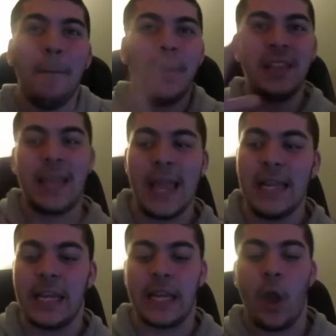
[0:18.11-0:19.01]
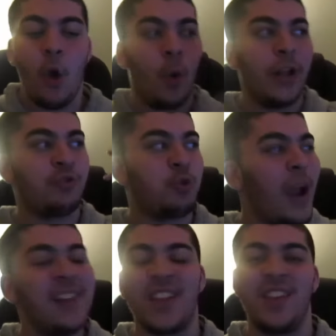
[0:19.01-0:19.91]
but the ending went
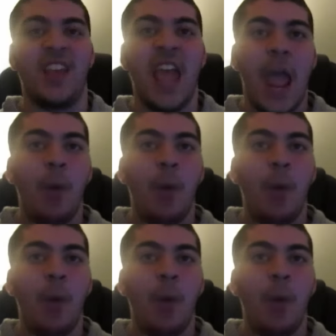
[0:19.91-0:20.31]
crisis,